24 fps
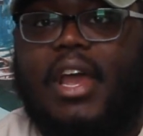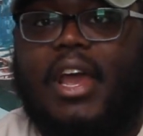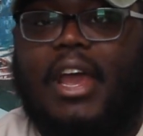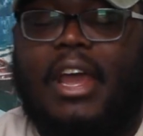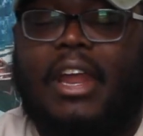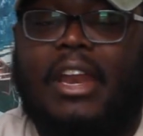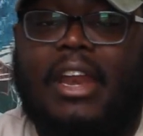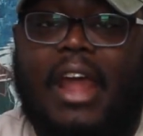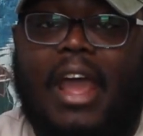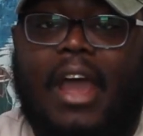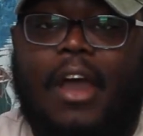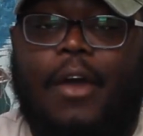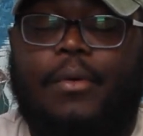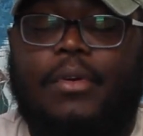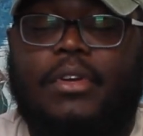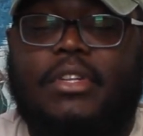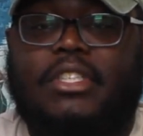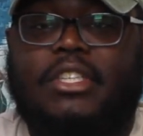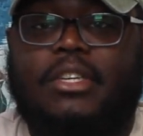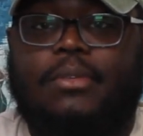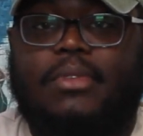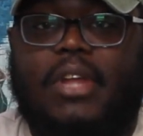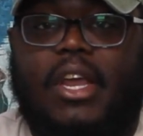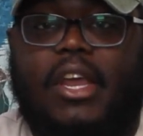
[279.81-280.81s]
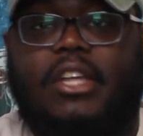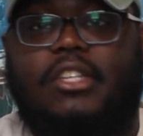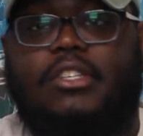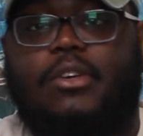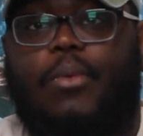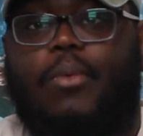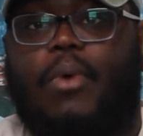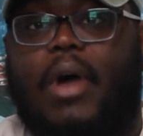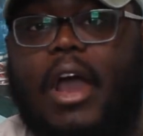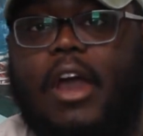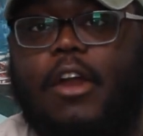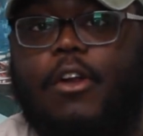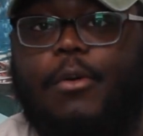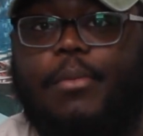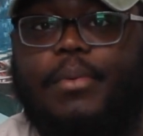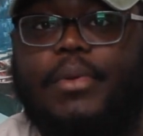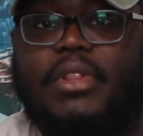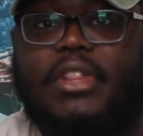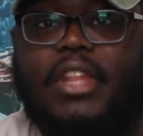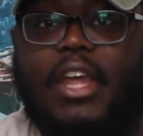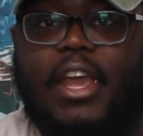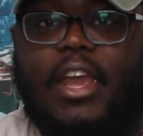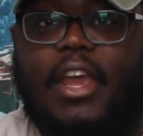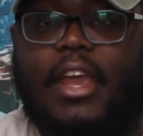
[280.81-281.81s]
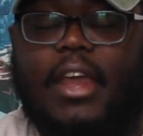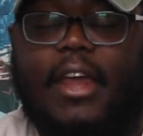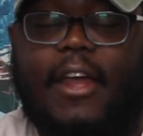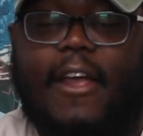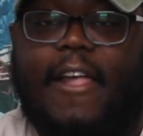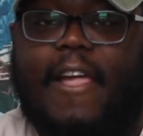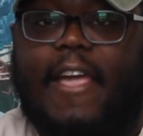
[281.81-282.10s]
And now it seems like it's a wide open thing.